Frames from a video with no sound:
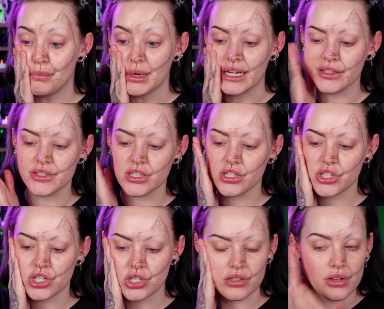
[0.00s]
but
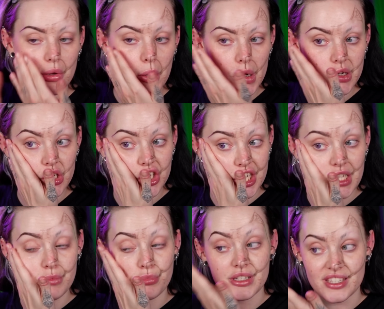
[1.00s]

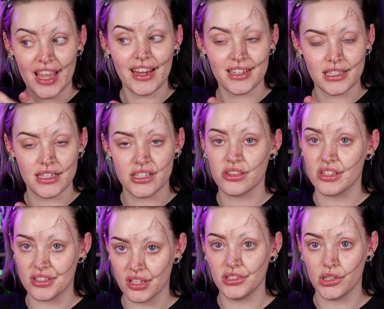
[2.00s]
she protected the
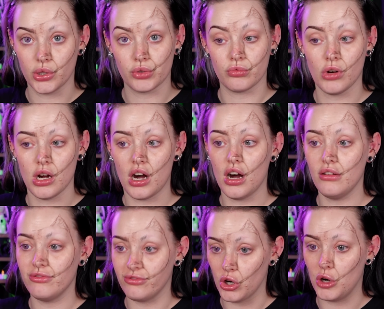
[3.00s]
sun god Ra
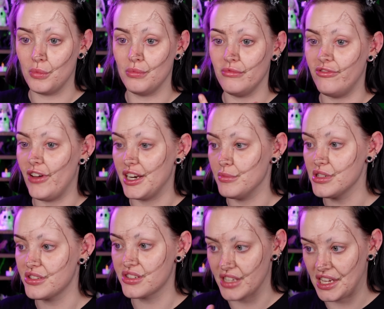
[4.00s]
from
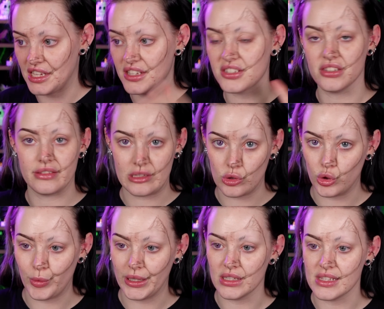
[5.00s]
venomous snakes and
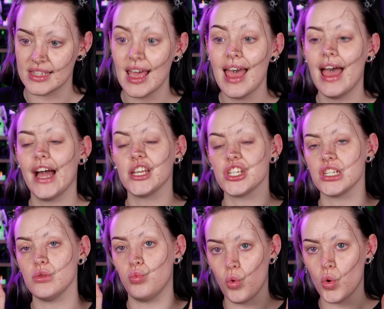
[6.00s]
scorpions, and
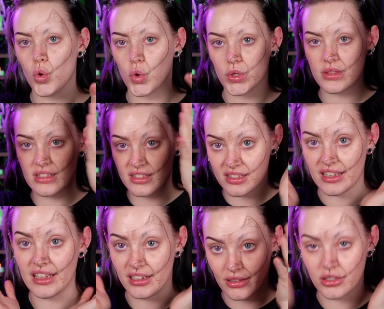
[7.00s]
she wore the
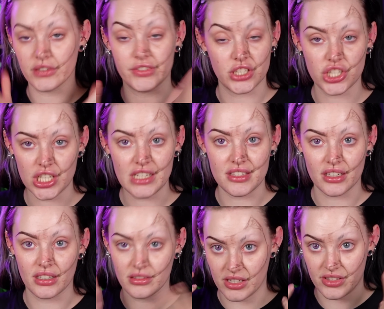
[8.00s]
skin of a
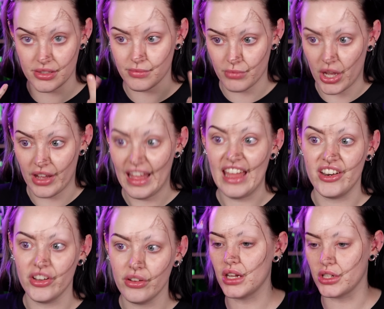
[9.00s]
cheetah as her
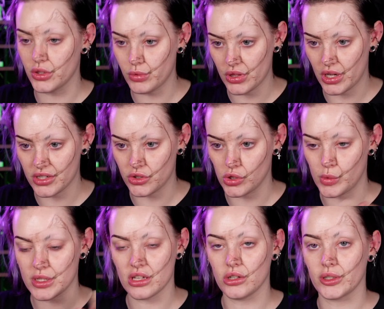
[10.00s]
head. Another one that I saw
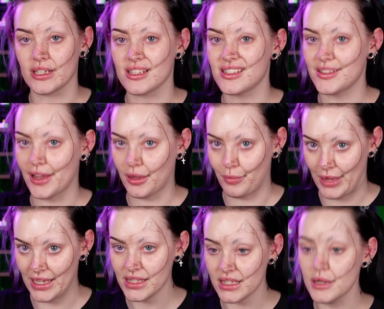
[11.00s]
was the goddess
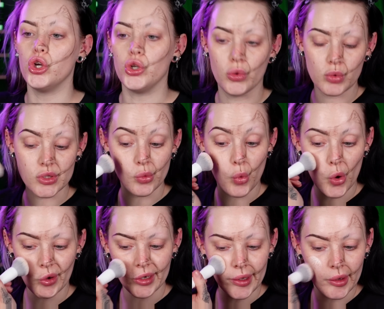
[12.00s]
Sekhmet, who was a
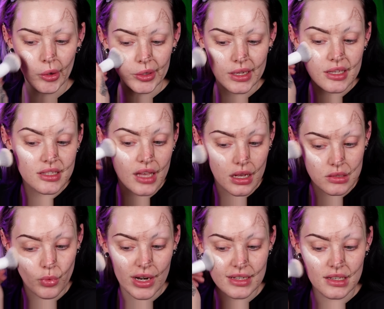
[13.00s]
warrior goddess,
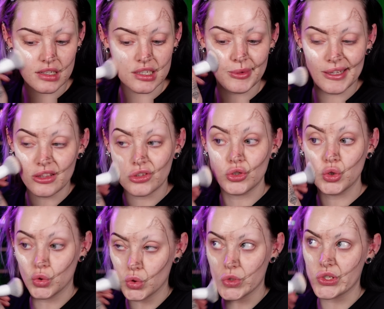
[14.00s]
as well as actually being the
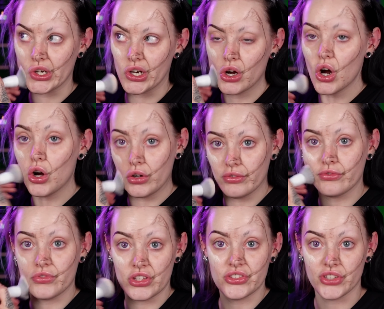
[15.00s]
daughter of
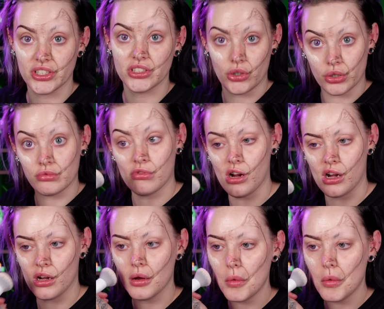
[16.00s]
the sun god Ra.